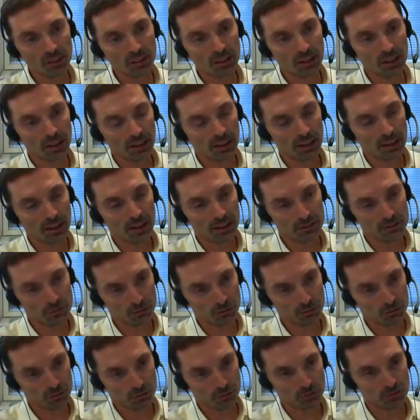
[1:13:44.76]
as
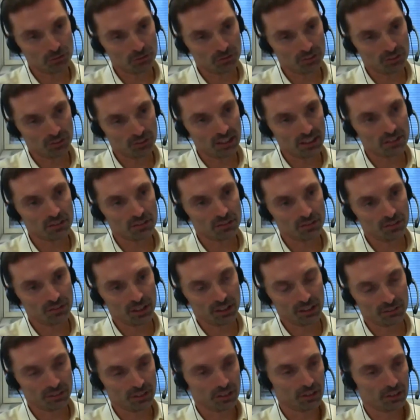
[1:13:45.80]
your source of
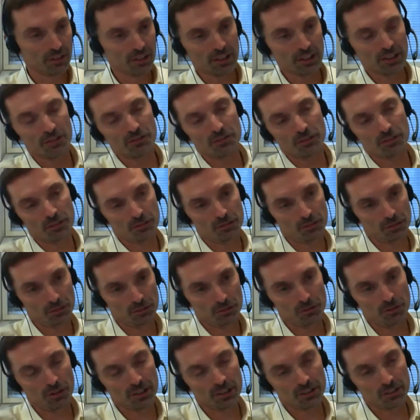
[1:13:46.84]
identifying variation. So you're
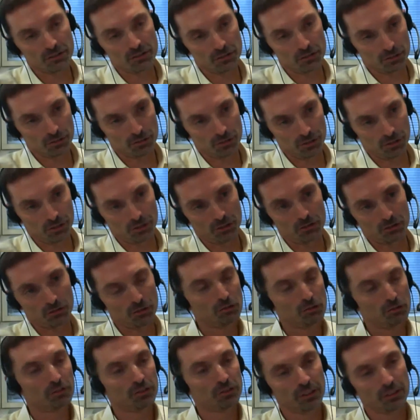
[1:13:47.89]
trying to
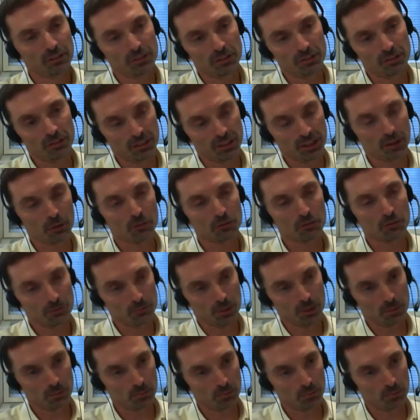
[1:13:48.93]
control for everything else that might